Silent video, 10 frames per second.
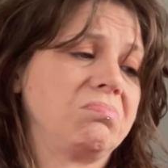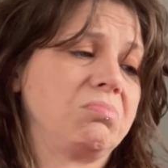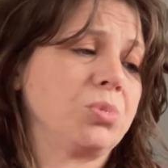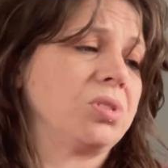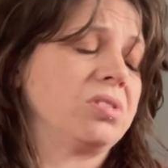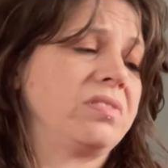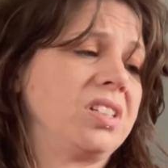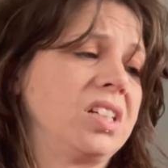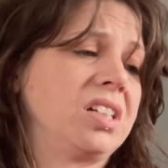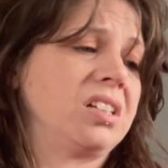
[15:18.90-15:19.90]

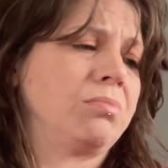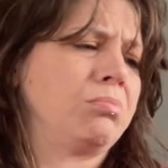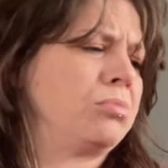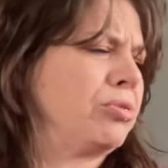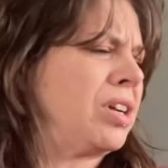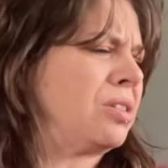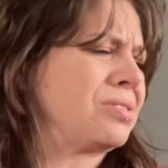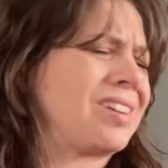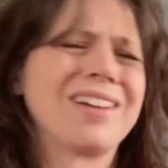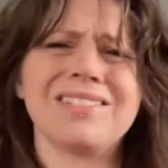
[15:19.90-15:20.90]
Merino
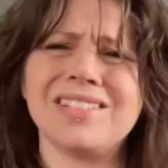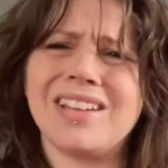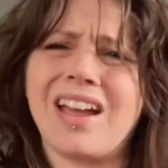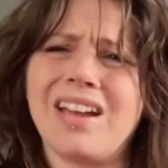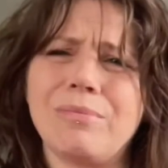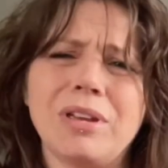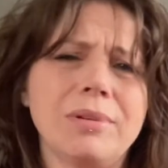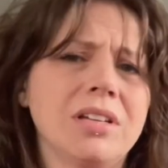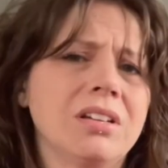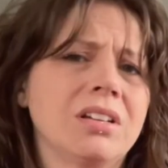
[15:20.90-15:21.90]
style DK,
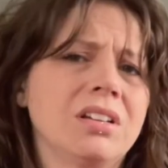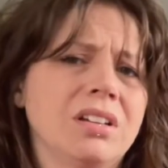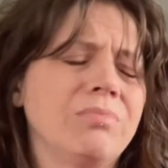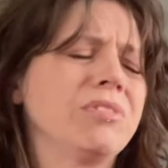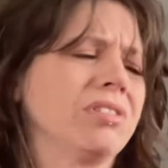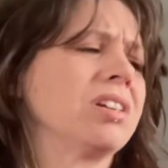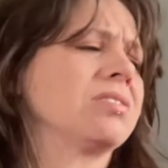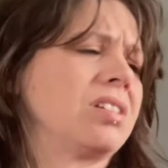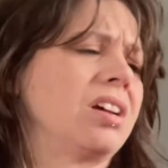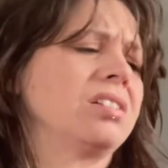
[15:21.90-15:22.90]
maybe Merino
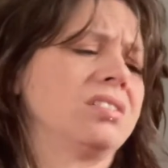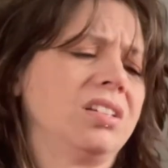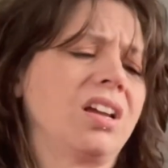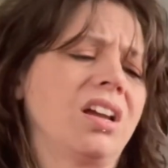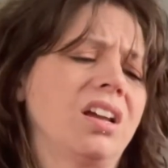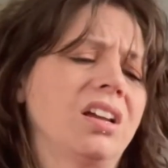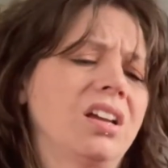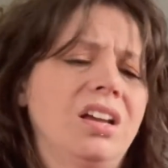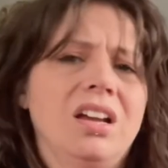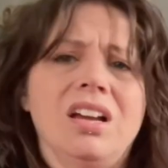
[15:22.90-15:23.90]
style DK.
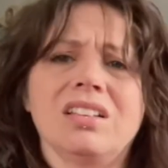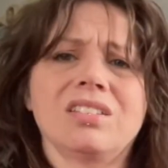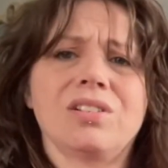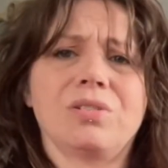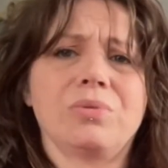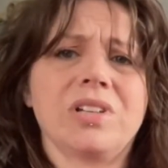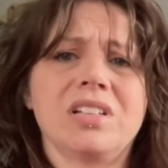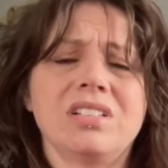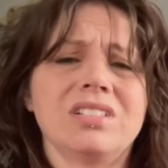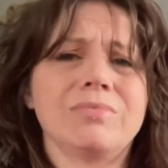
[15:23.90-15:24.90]
And so we
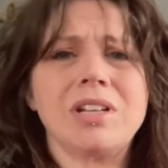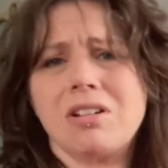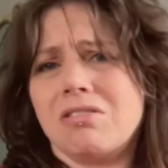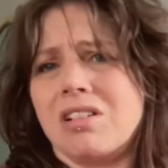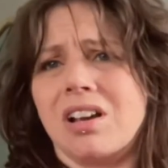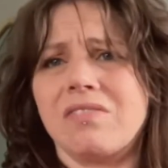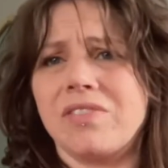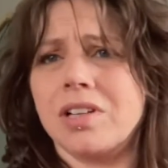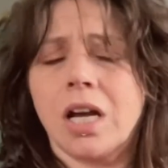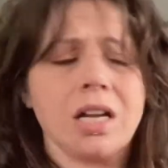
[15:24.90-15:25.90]
had just, my daughter and I had
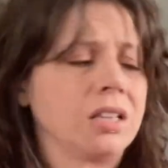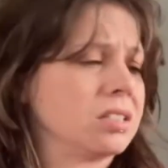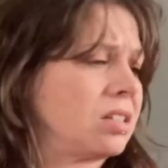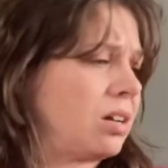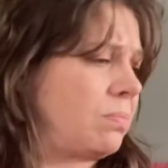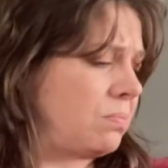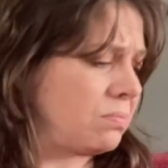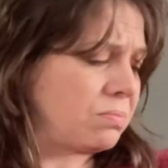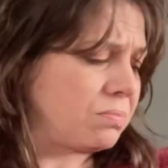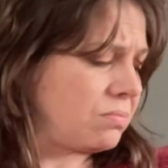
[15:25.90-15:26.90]
fun dyeing this up.
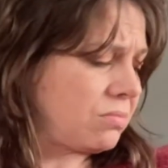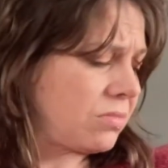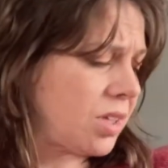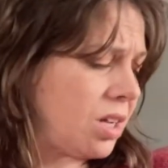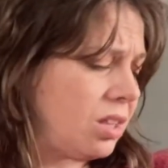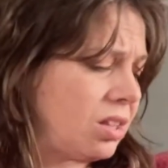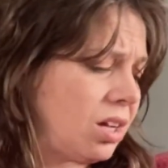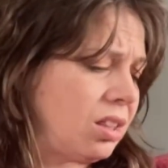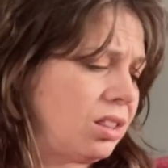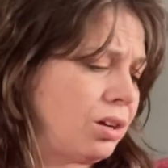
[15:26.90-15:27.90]
And
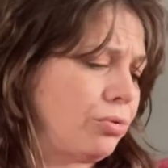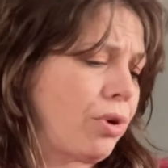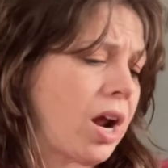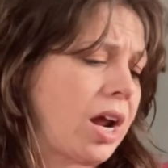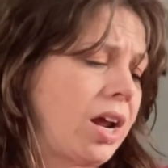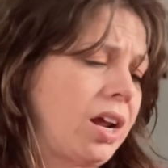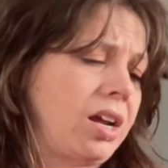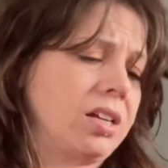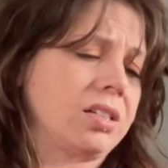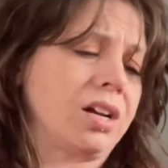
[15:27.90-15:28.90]
then the
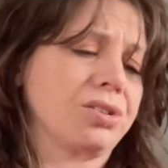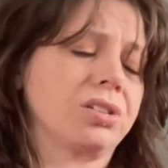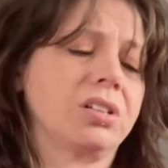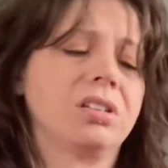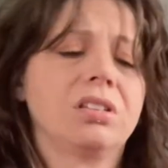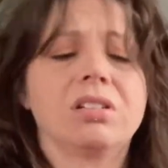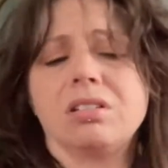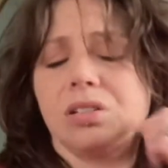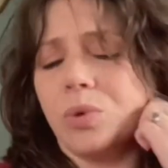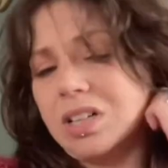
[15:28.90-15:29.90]
gray is actually the
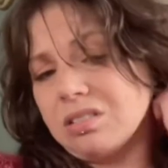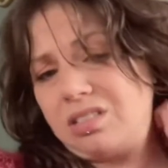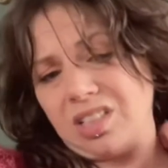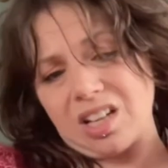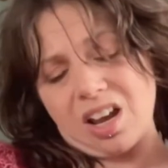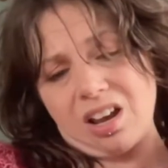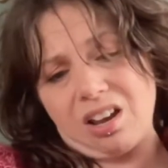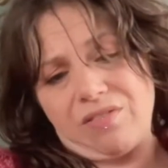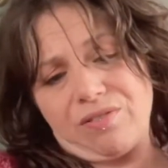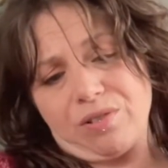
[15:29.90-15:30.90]
Twinkle
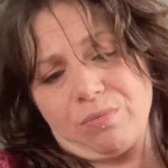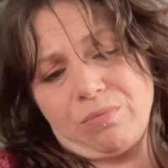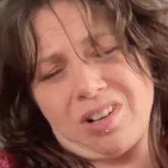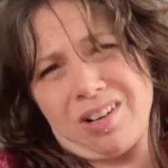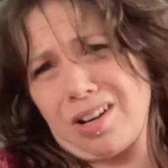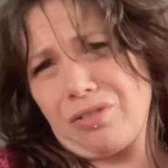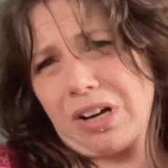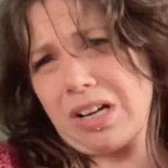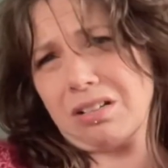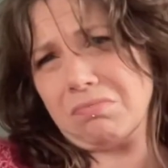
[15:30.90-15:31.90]
DK from a Knit
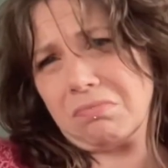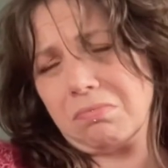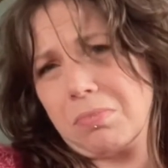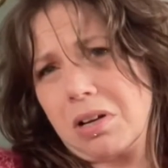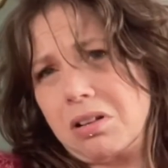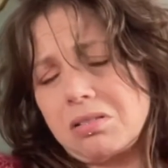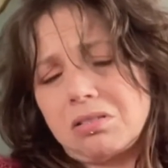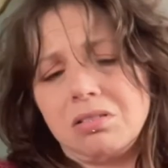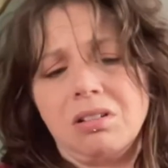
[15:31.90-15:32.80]
Crate box.